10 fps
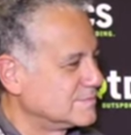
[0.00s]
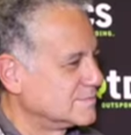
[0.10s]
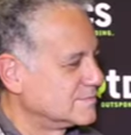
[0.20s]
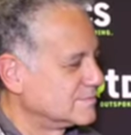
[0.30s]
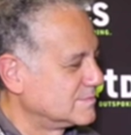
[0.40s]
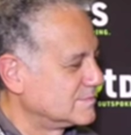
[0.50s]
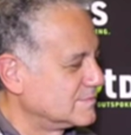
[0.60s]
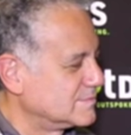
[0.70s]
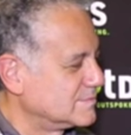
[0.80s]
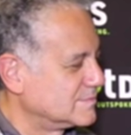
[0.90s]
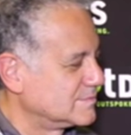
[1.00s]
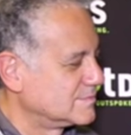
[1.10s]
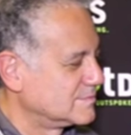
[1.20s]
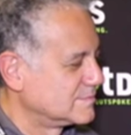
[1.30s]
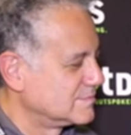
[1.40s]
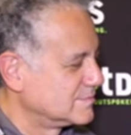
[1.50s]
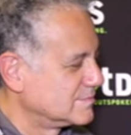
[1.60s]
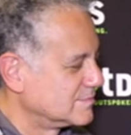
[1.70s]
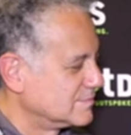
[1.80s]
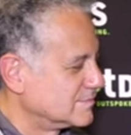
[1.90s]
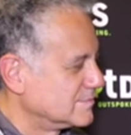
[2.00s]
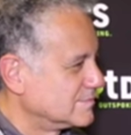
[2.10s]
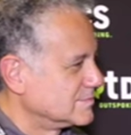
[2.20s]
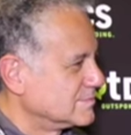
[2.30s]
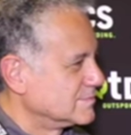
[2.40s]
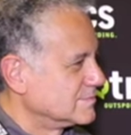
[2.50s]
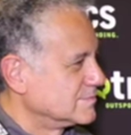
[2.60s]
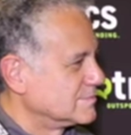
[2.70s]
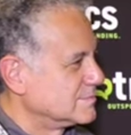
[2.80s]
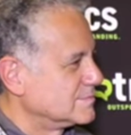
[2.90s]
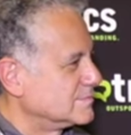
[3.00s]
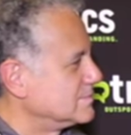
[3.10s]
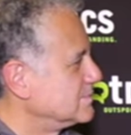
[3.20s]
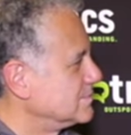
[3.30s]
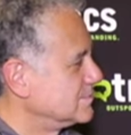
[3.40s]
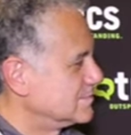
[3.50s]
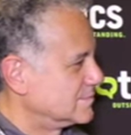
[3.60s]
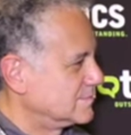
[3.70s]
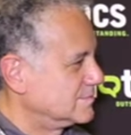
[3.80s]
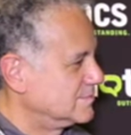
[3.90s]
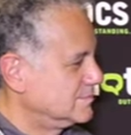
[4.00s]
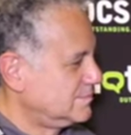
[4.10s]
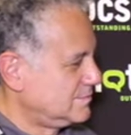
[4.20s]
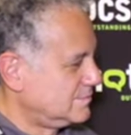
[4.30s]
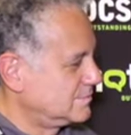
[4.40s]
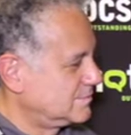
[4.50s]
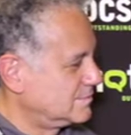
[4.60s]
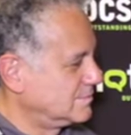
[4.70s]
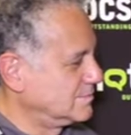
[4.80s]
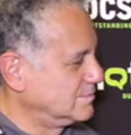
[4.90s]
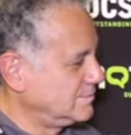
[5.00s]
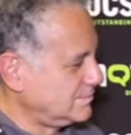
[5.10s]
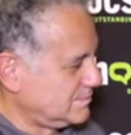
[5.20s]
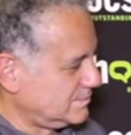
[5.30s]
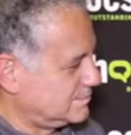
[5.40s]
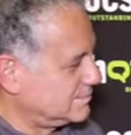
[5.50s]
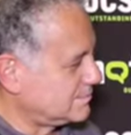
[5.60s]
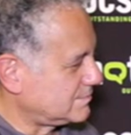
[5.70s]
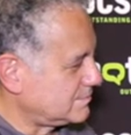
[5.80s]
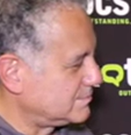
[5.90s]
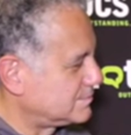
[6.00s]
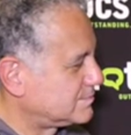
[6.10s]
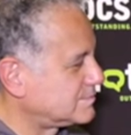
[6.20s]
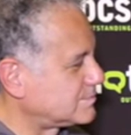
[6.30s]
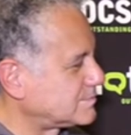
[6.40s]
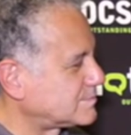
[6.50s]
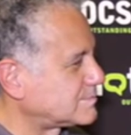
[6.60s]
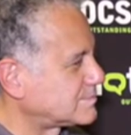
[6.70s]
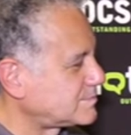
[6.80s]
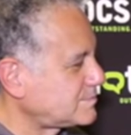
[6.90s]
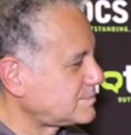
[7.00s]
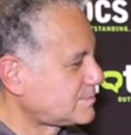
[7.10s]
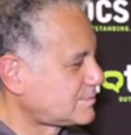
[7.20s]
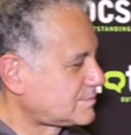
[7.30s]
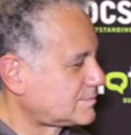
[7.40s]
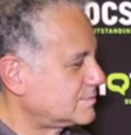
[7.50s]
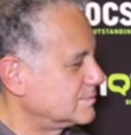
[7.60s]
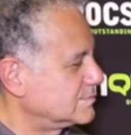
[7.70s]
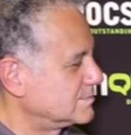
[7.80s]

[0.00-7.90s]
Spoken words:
The person shown says nothing.